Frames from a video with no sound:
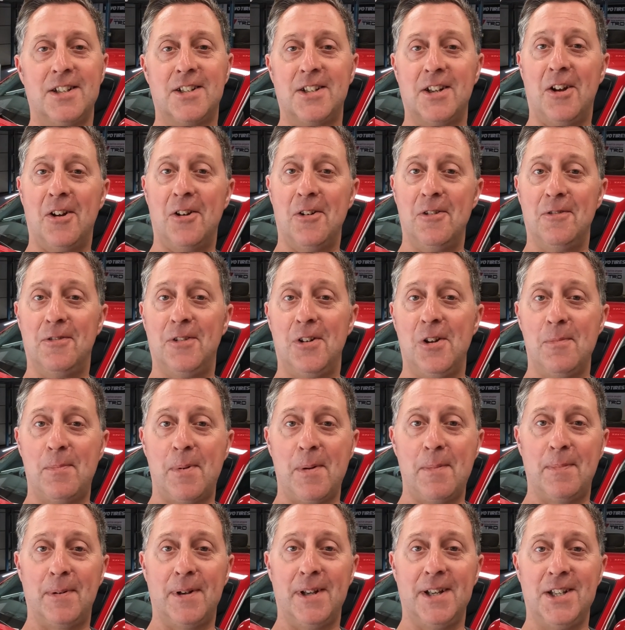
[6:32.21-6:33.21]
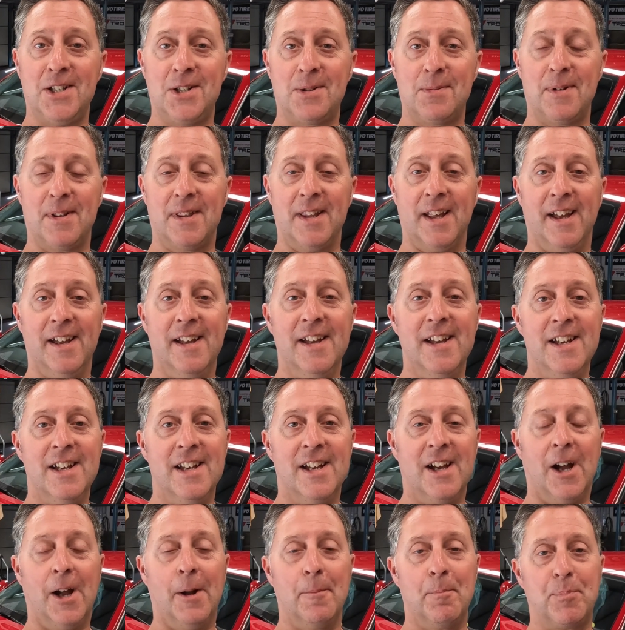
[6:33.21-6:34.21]
So hopefully he'll be pleased with
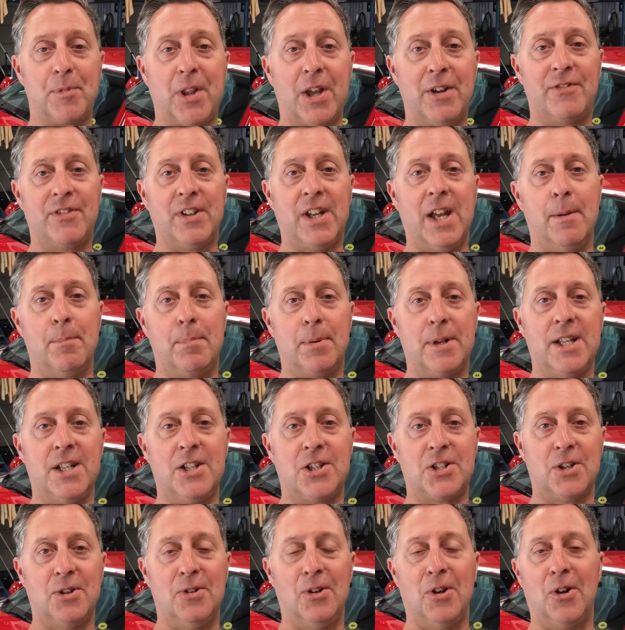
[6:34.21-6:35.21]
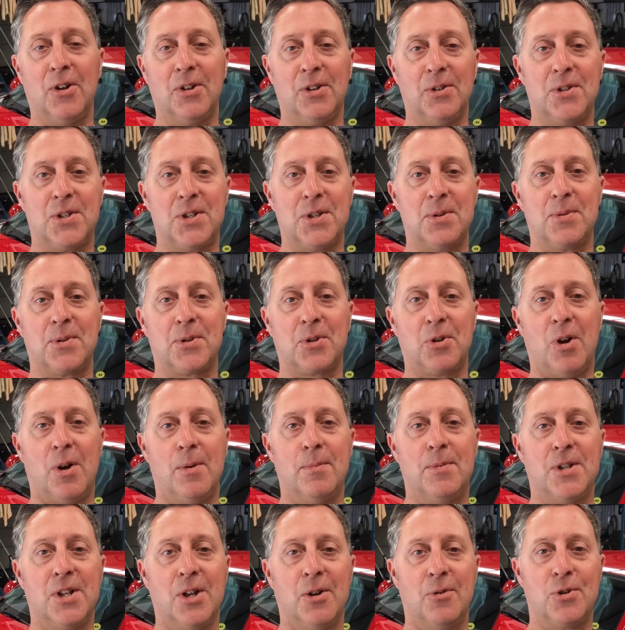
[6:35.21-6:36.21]
that. Don't forget, please do like and
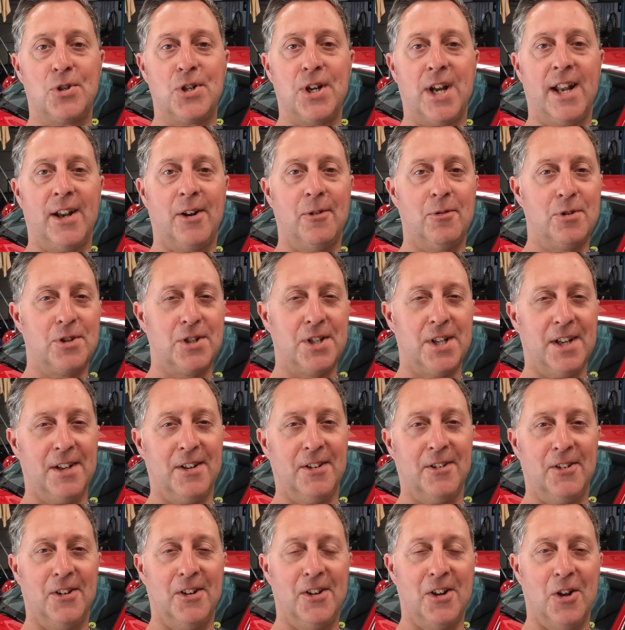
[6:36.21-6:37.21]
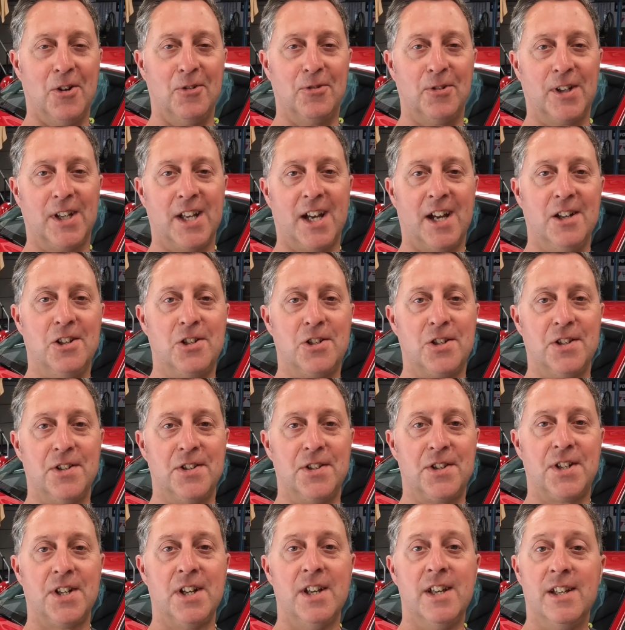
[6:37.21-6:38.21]
subscribe to the old channel, turn on the
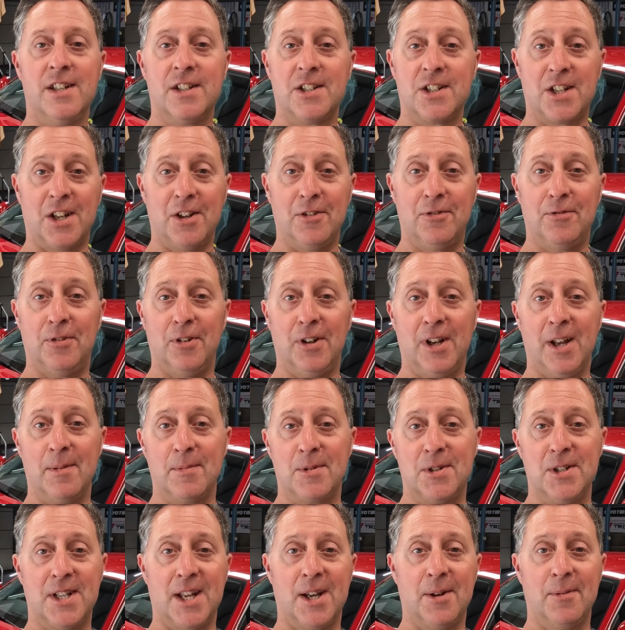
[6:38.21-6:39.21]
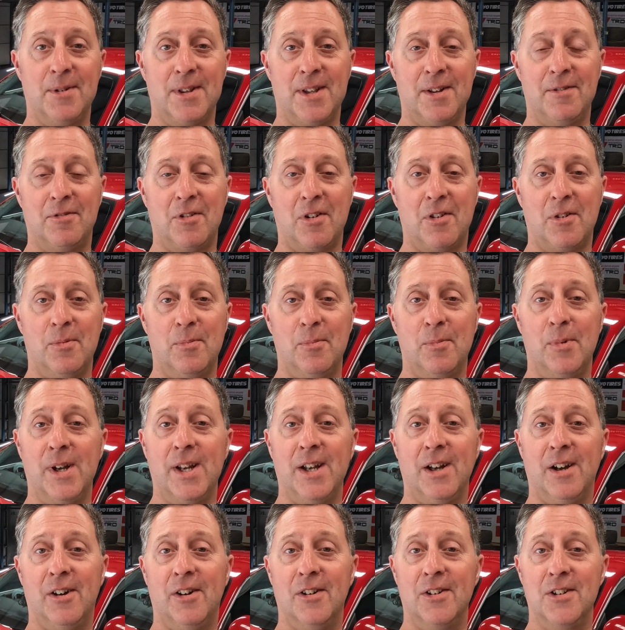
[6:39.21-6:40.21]
notifications, stay fully up to date with everything
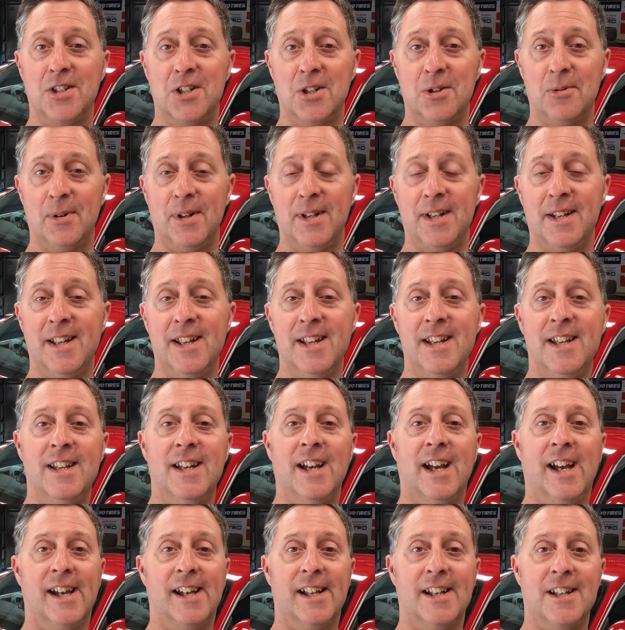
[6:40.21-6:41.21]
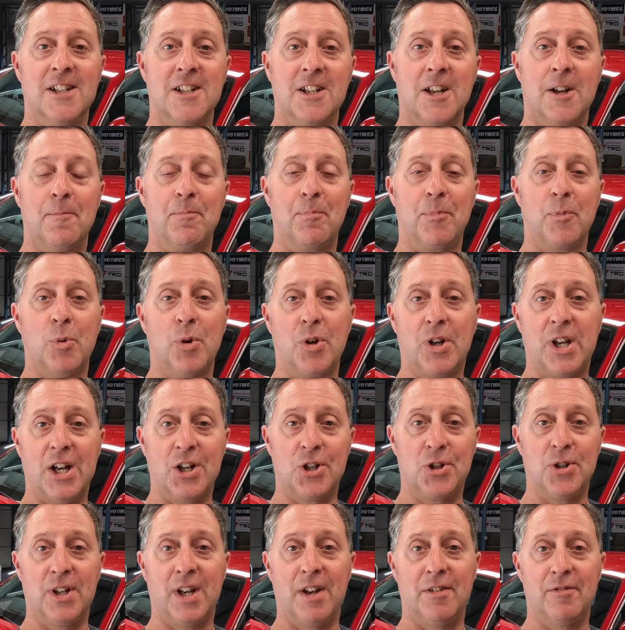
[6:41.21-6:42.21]
we are doing, and we'll
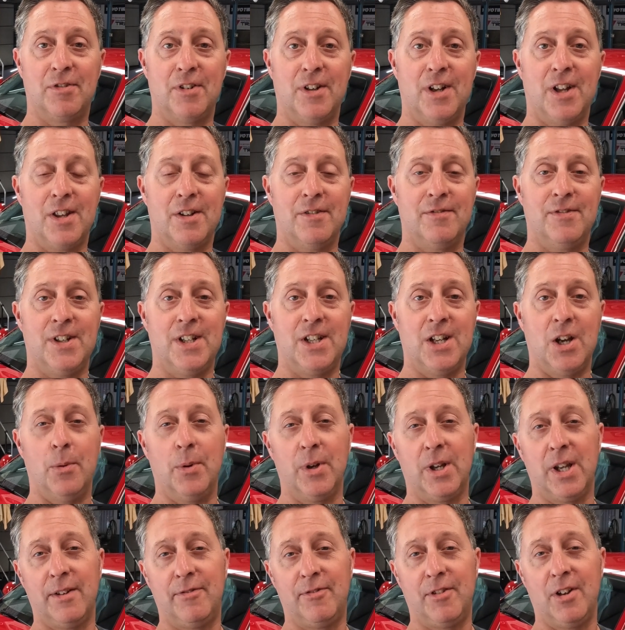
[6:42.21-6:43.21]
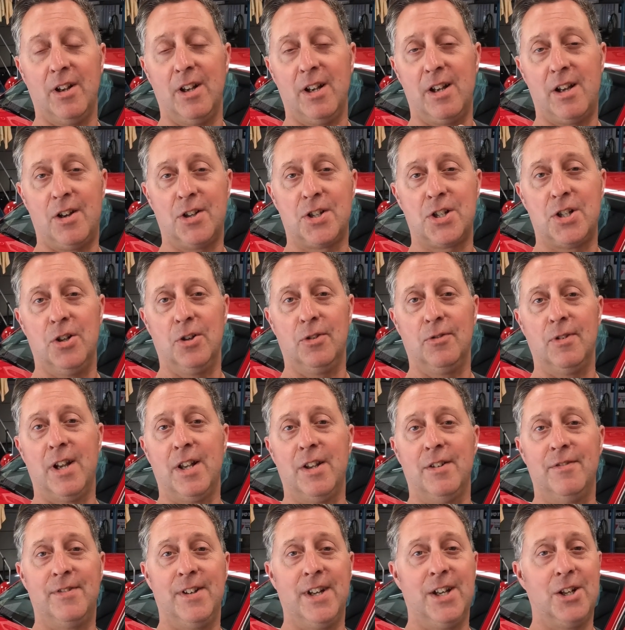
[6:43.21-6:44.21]
catch you again for another video. We'll give you a last look around
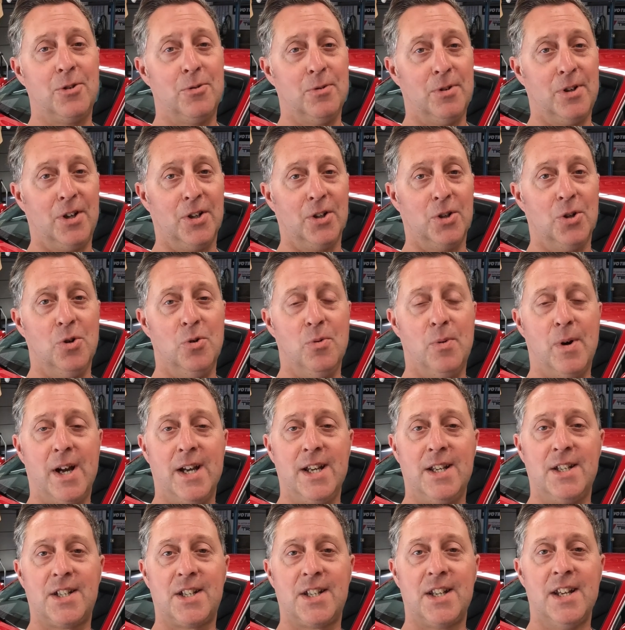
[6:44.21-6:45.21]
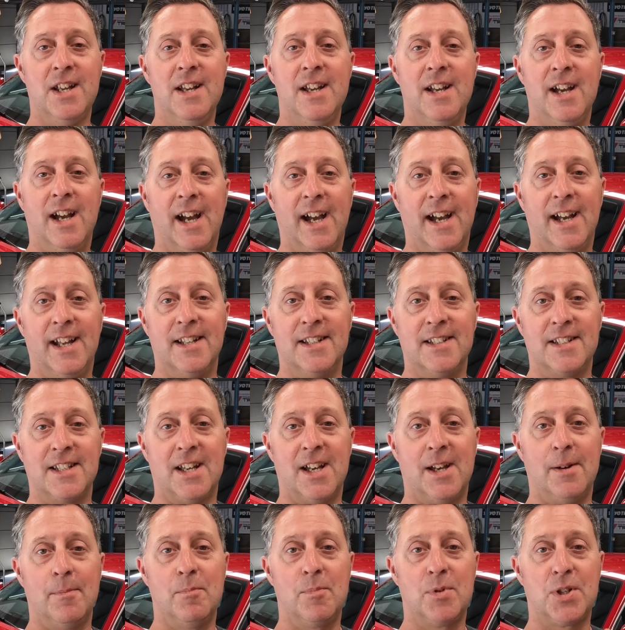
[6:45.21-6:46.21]
the vehicle like always, and
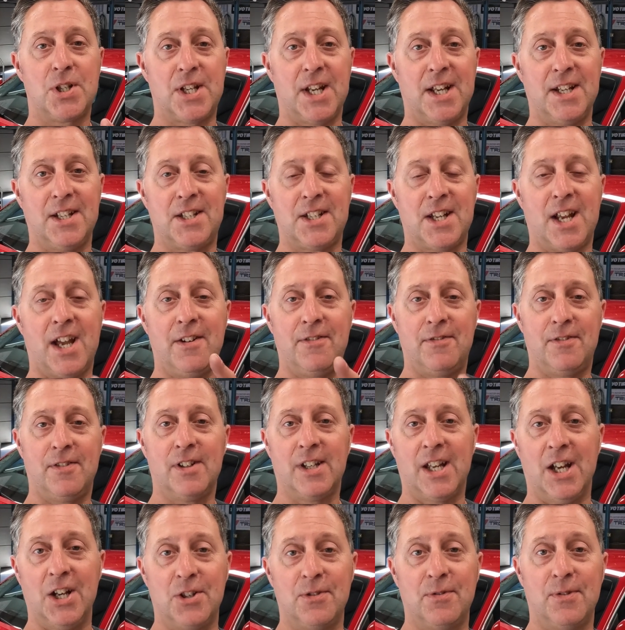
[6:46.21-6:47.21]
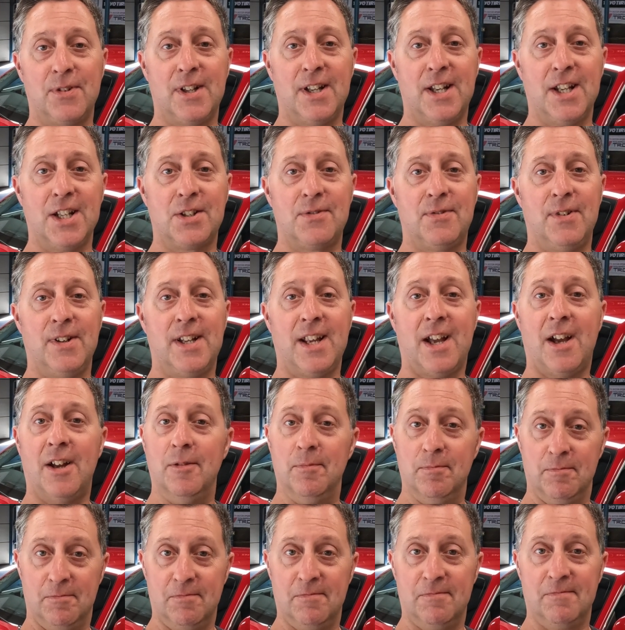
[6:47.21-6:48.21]
stay safe. Catch you for the next video.
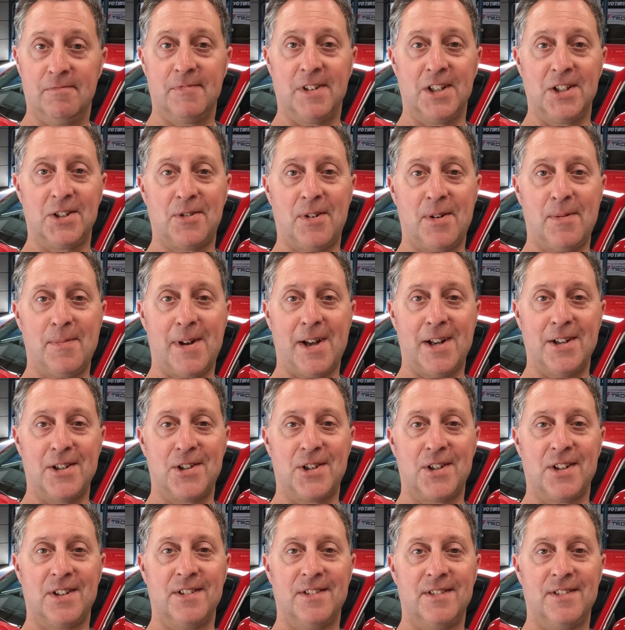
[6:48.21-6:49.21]
Thanks very much.